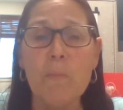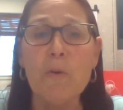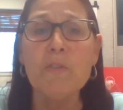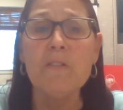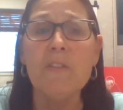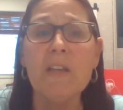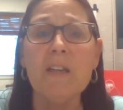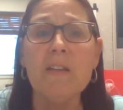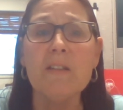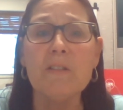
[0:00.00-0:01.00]
Most of
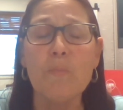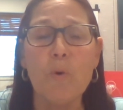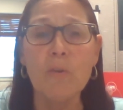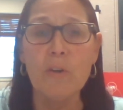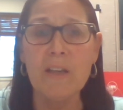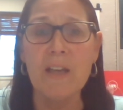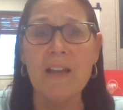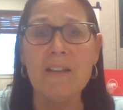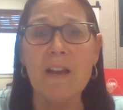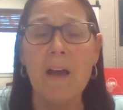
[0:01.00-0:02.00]
these, we're looking
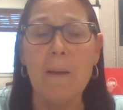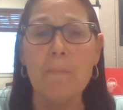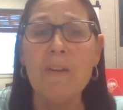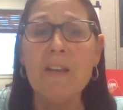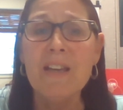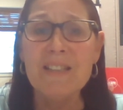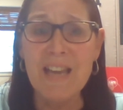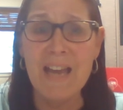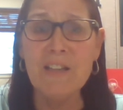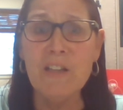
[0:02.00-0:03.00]
at
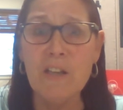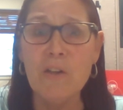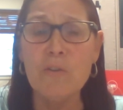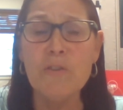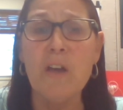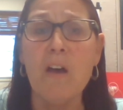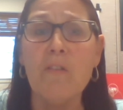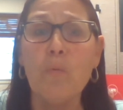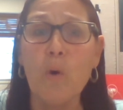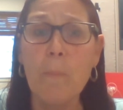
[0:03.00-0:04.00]
10 years
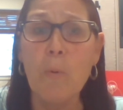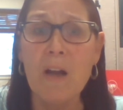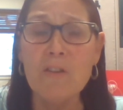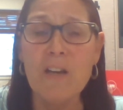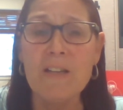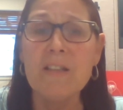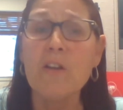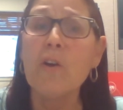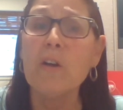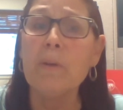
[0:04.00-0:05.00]
of work projects
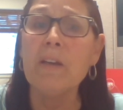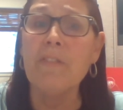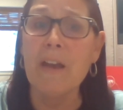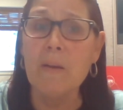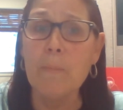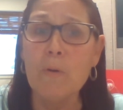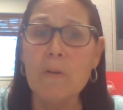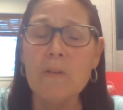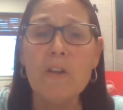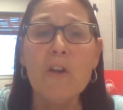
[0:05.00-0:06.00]
that are going to be
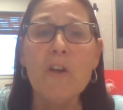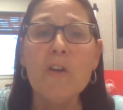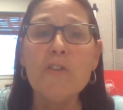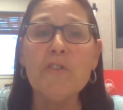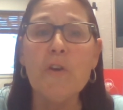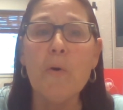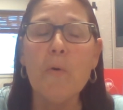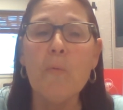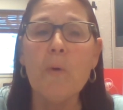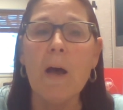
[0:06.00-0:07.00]
available.
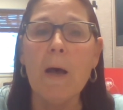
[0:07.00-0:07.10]
So